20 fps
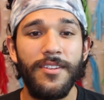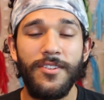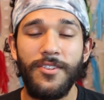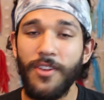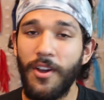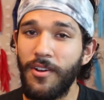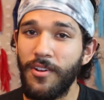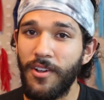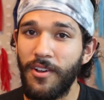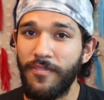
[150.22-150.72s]

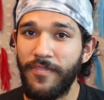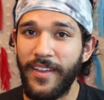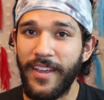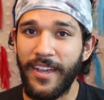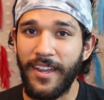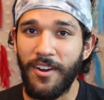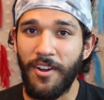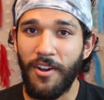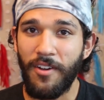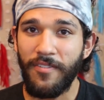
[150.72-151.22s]
don't go
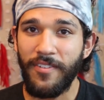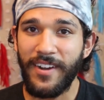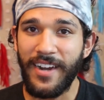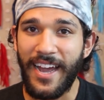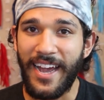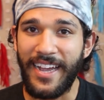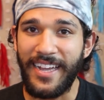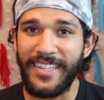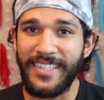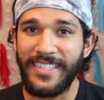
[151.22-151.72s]
vegan
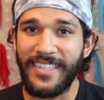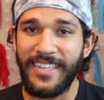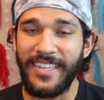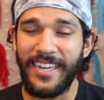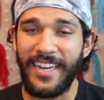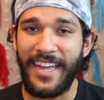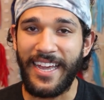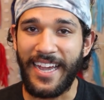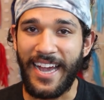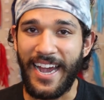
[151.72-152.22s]
overnight
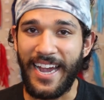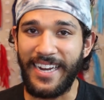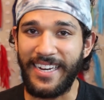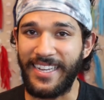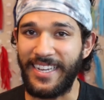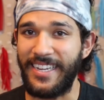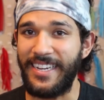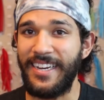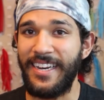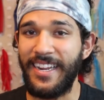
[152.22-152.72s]
like I
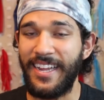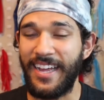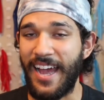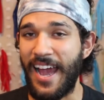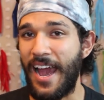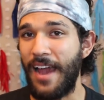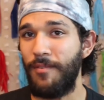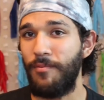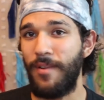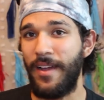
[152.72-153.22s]
did.
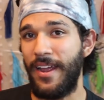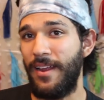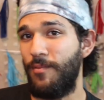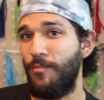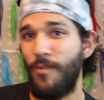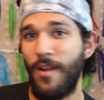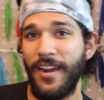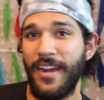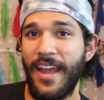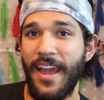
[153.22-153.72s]
I went
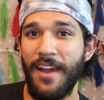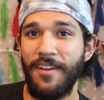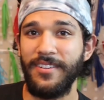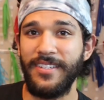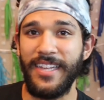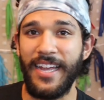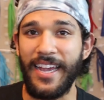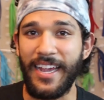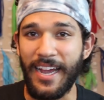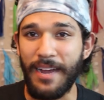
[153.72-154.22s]
one day, I
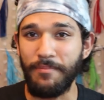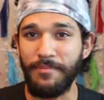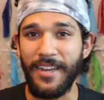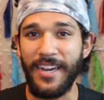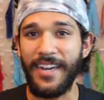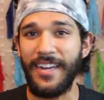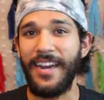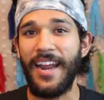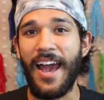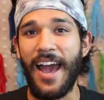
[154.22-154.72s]
was like, I'm
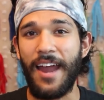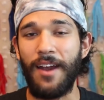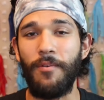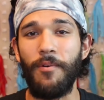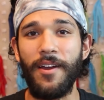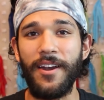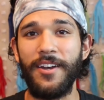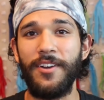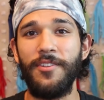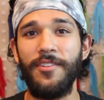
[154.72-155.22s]
done. I don't
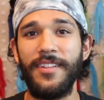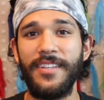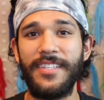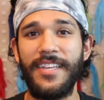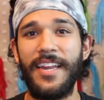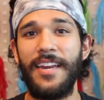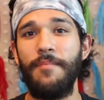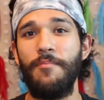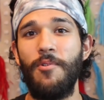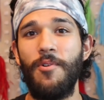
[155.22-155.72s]
want to do this
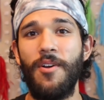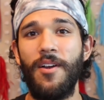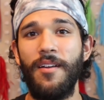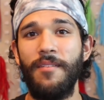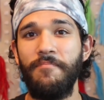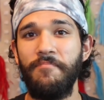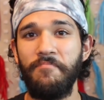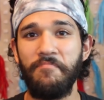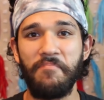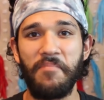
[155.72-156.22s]

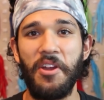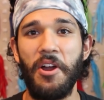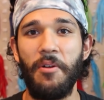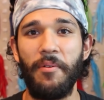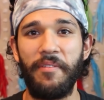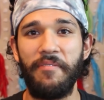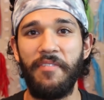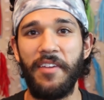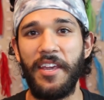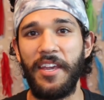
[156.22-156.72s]
anymore.
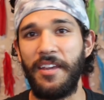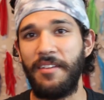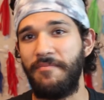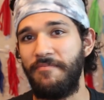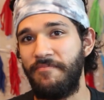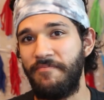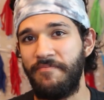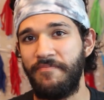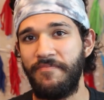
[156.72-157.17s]
Going vegan.